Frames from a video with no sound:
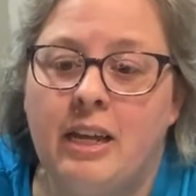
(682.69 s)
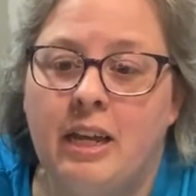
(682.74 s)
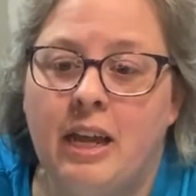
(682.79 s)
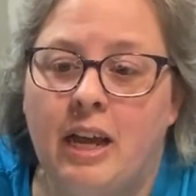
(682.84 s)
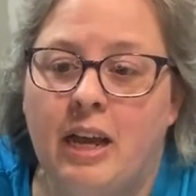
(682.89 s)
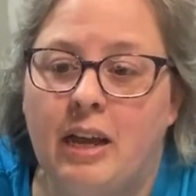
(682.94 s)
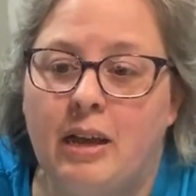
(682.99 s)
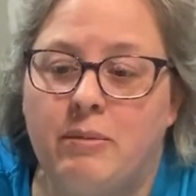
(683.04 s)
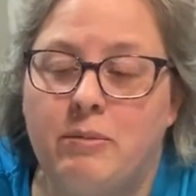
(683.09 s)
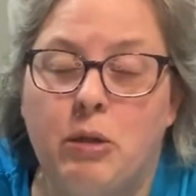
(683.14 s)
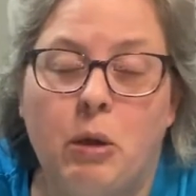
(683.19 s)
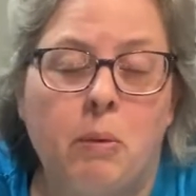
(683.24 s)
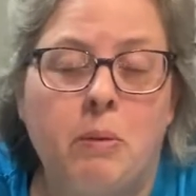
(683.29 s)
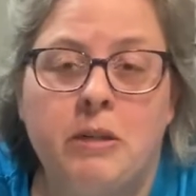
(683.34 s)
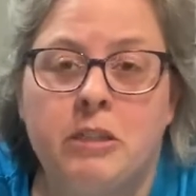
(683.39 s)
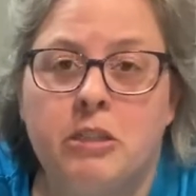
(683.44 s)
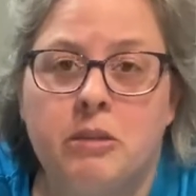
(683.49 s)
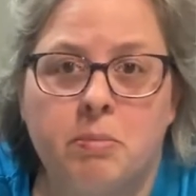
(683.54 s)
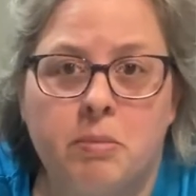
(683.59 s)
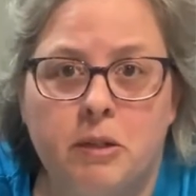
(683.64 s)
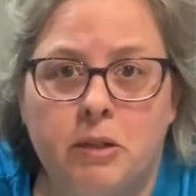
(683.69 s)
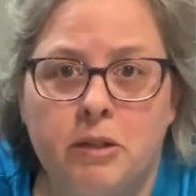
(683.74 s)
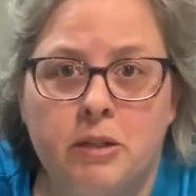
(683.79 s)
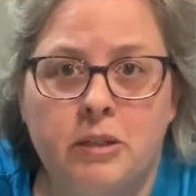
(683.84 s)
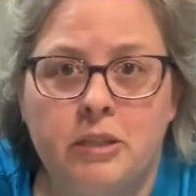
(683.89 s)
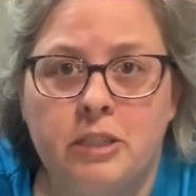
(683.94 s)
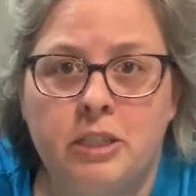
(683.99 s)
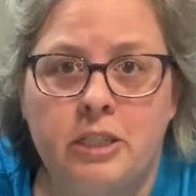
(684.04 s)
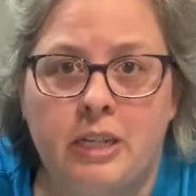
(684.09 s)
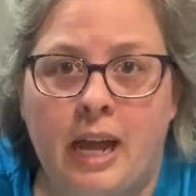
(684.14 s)
don't want to
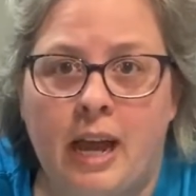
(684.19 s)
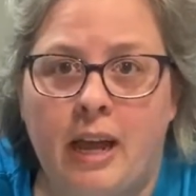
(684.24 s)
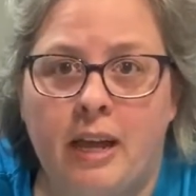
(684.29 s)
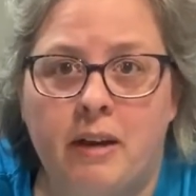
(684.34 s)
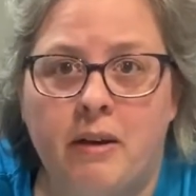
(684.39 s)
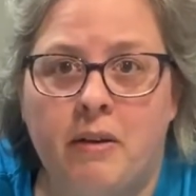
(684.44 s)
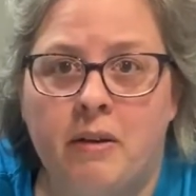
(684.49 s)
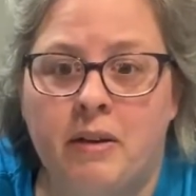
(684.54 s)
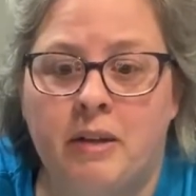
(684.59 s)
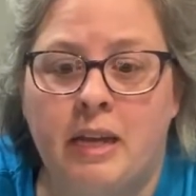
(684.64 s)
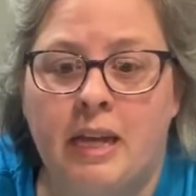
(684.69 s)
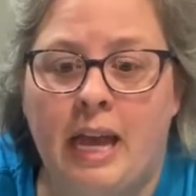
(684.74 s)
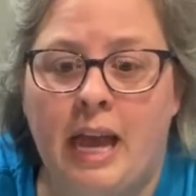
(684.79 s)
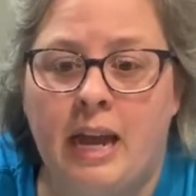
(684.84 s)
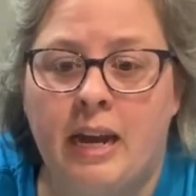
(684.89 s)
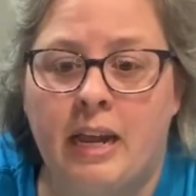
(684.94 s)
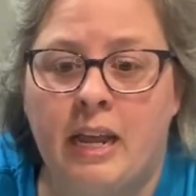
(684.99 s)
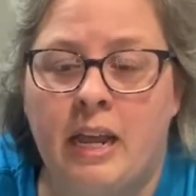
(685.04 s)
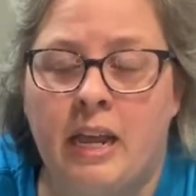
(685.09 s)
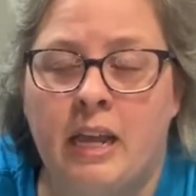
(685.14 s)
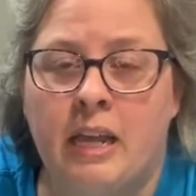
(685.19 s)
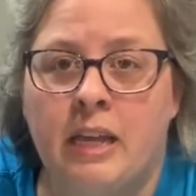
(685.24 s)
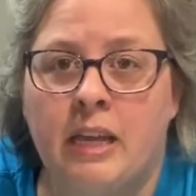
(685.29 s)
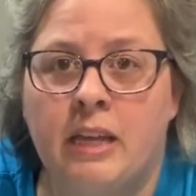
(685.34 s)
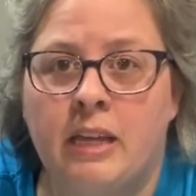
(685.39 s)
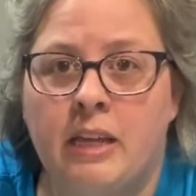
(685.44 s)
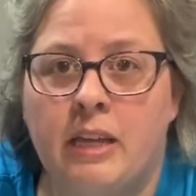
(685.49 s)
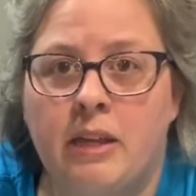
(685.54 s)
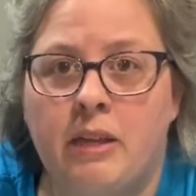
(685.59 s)
splurge yet on getting,